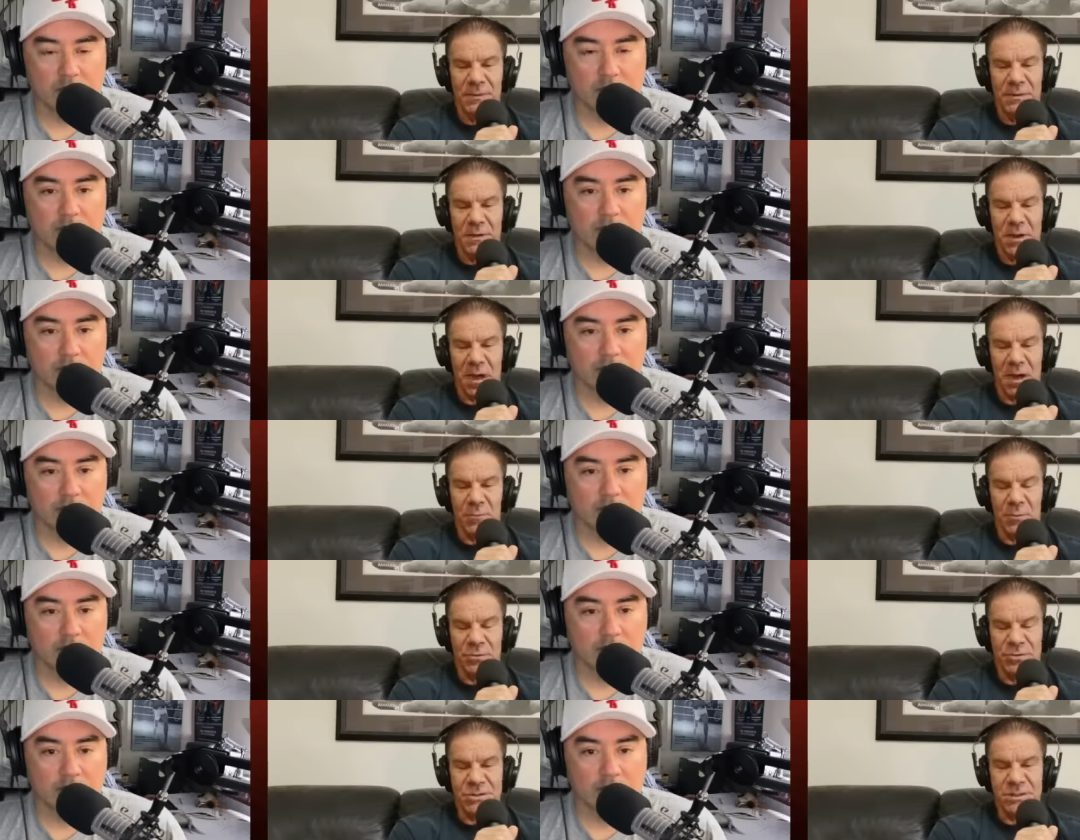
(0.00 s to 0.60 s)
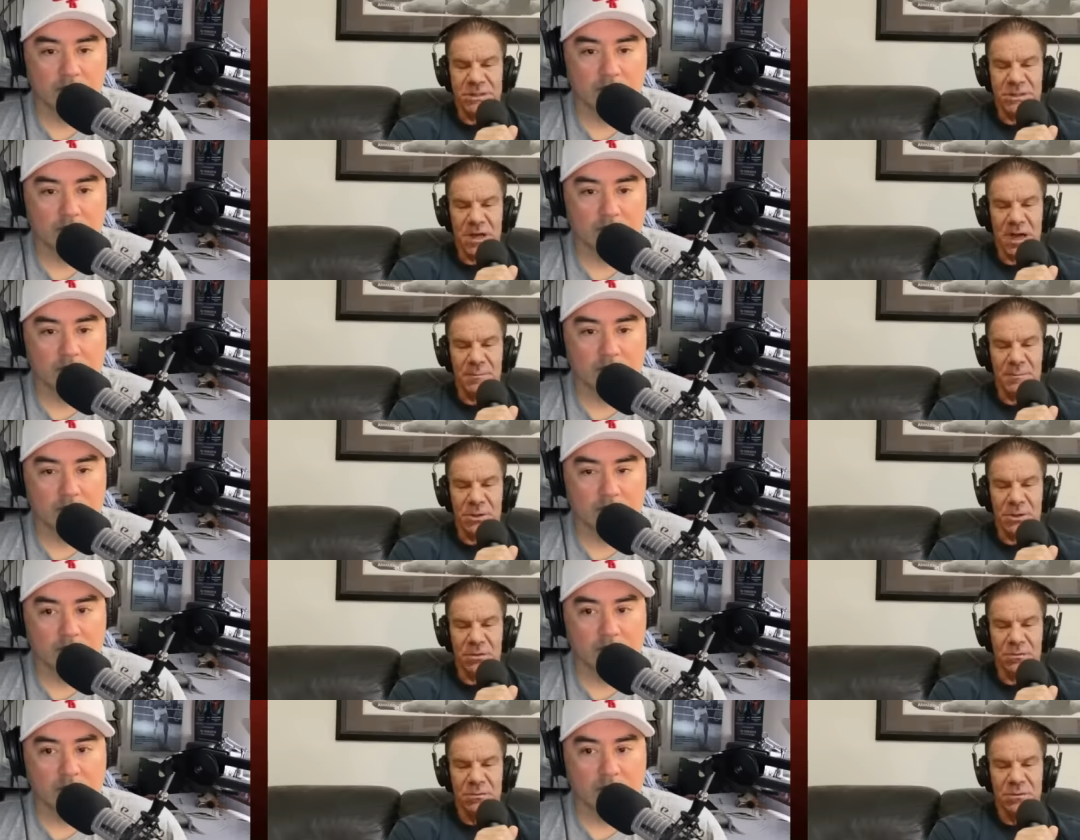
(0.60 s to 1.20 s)
Speaker 1: um, with C
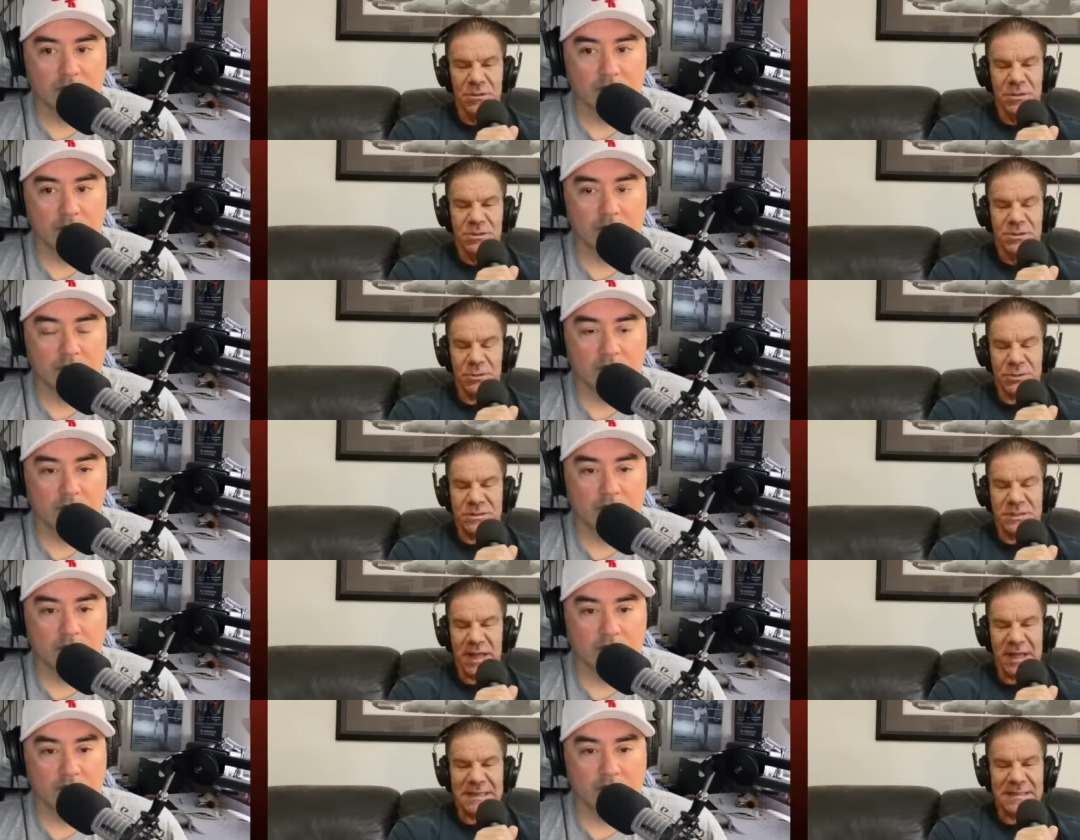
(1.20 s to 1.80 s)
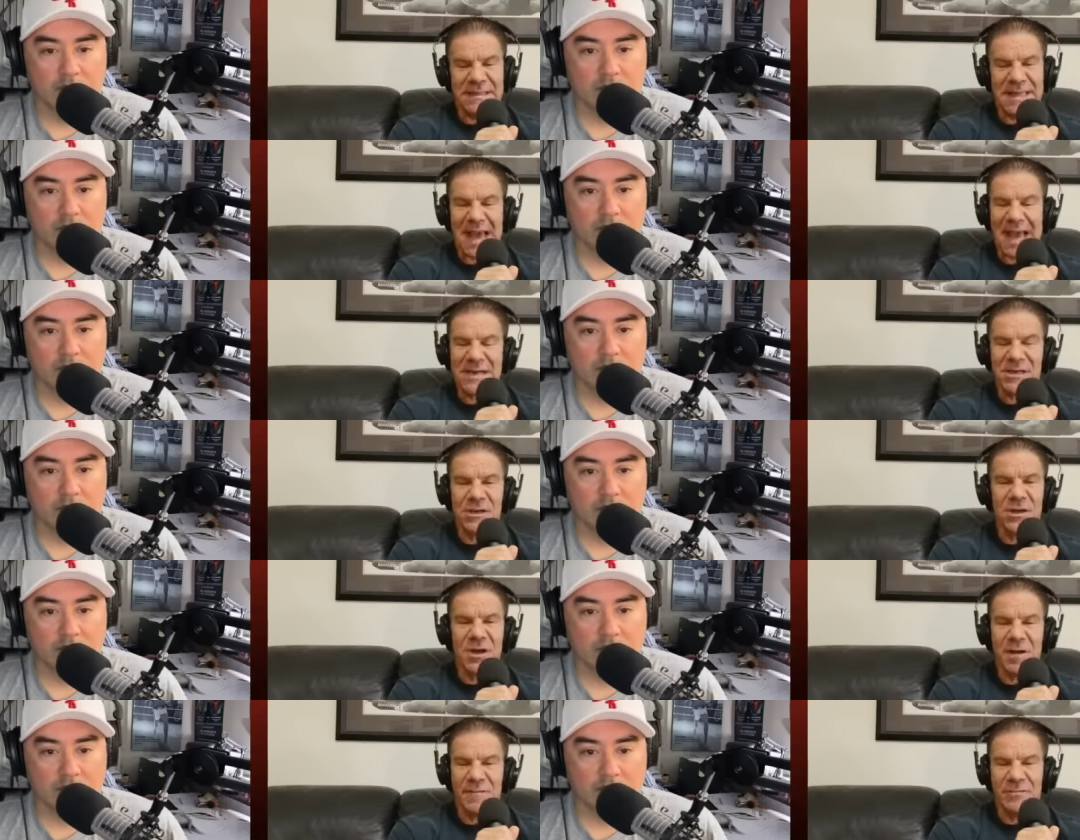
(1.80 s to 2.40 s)
W. So it's like that
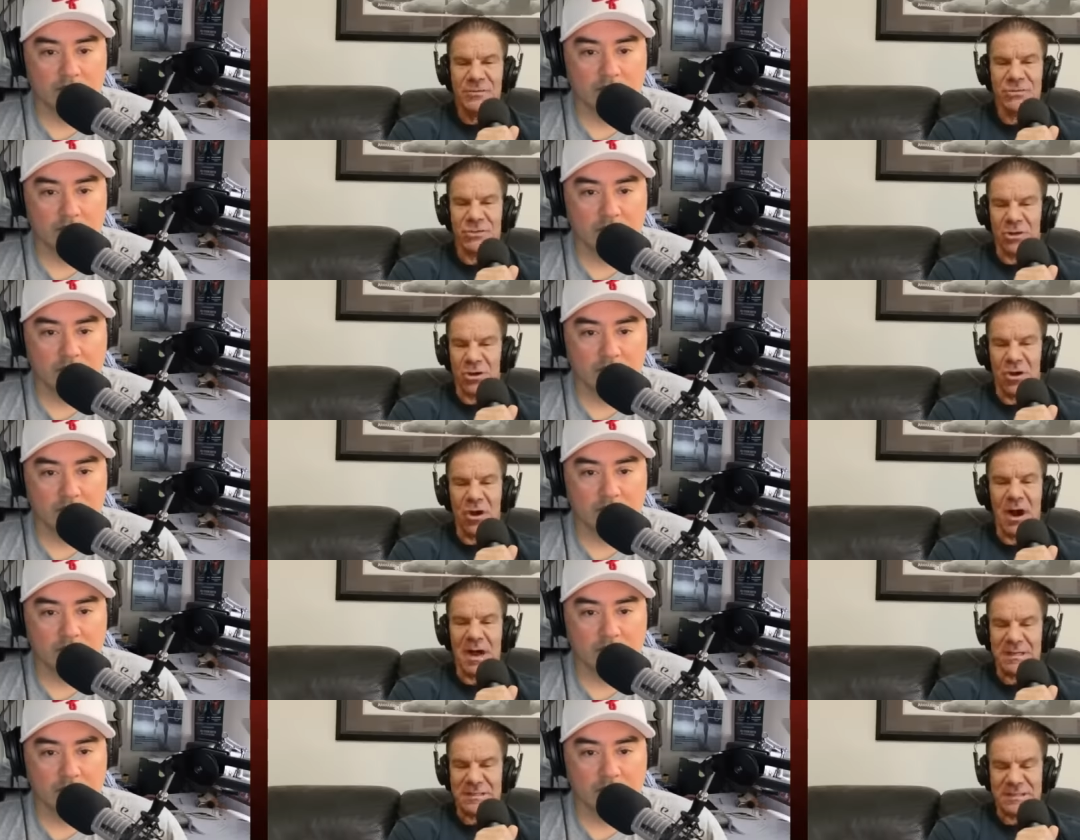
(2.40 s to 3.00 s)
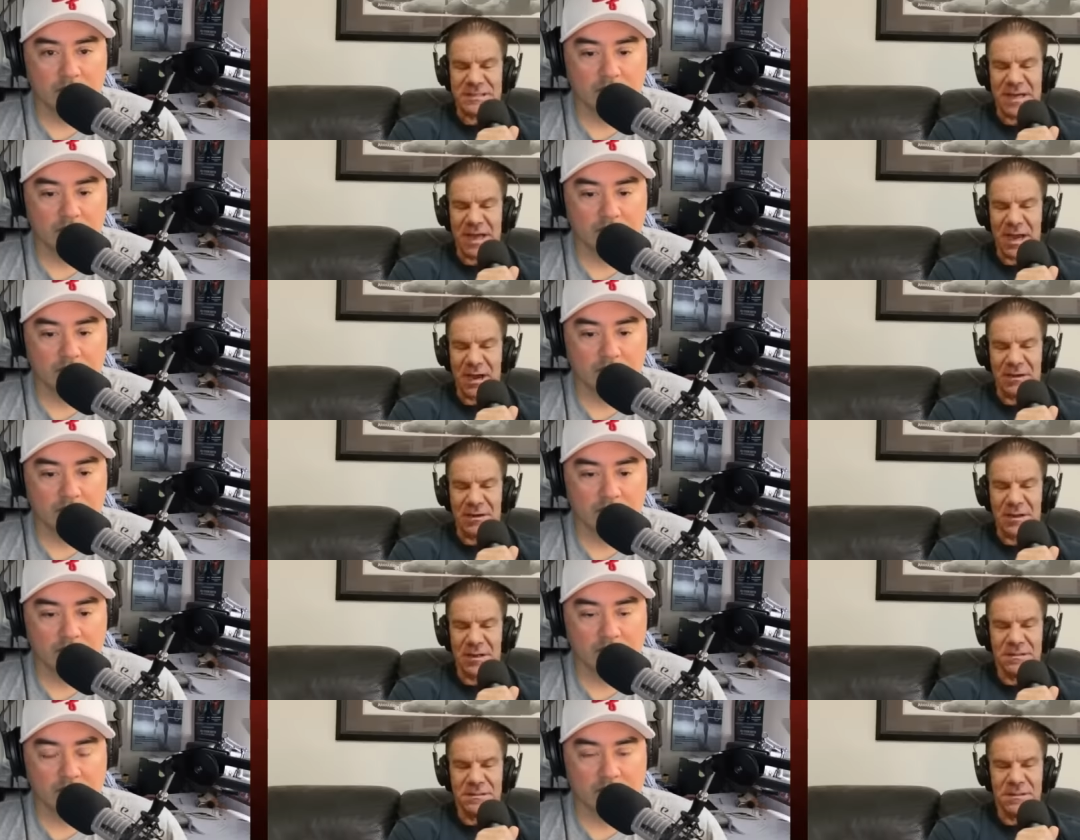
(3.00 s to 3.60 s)
covers the costs now
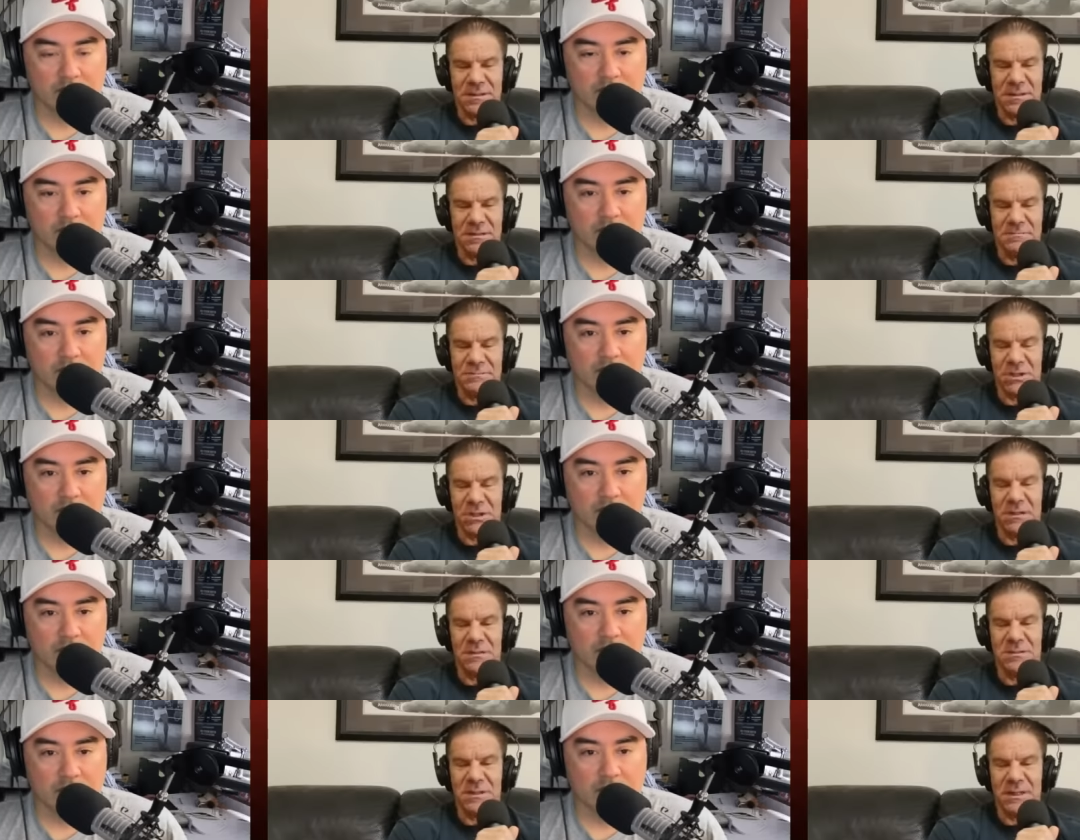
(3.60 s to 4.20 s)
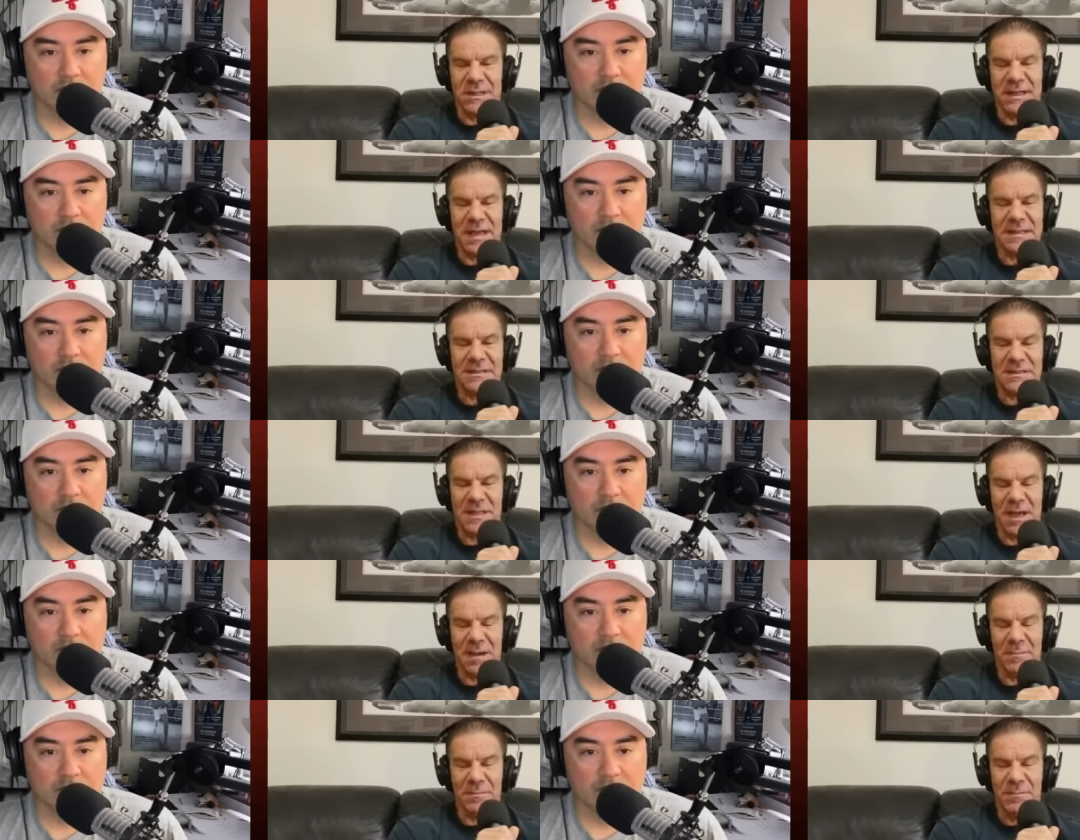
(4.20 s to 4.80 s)
to, to, to, to get
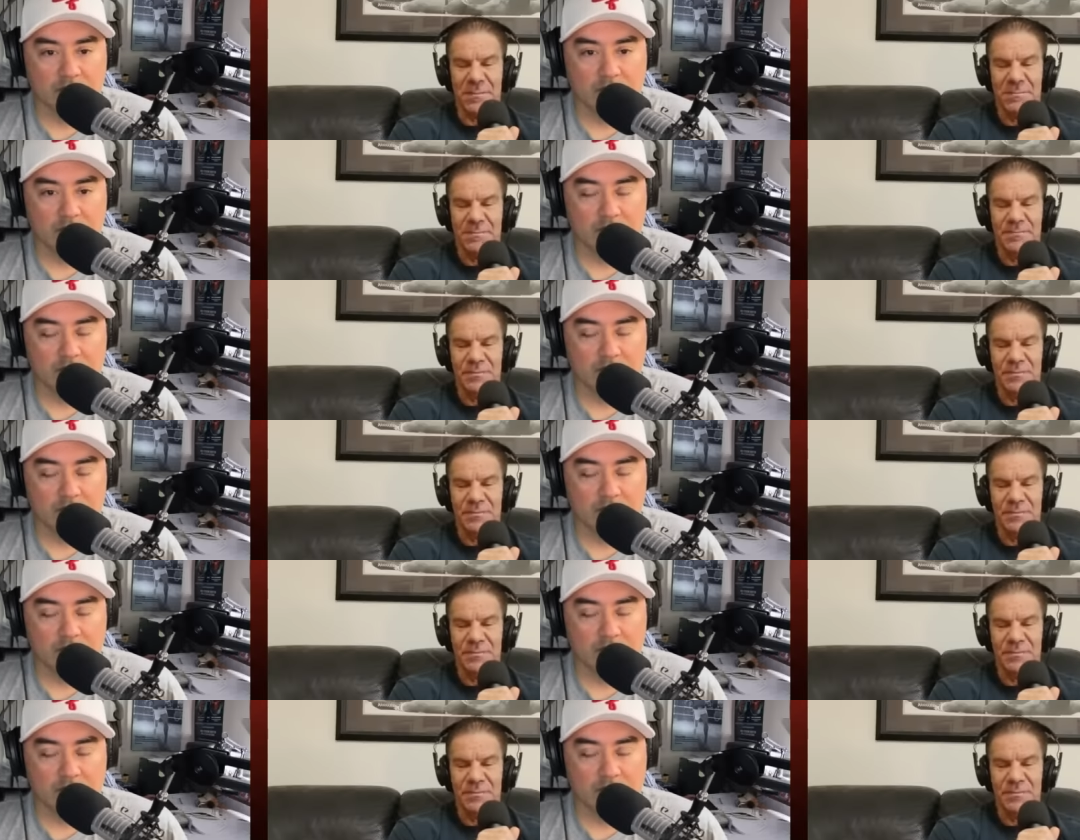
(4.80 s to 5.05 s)
them,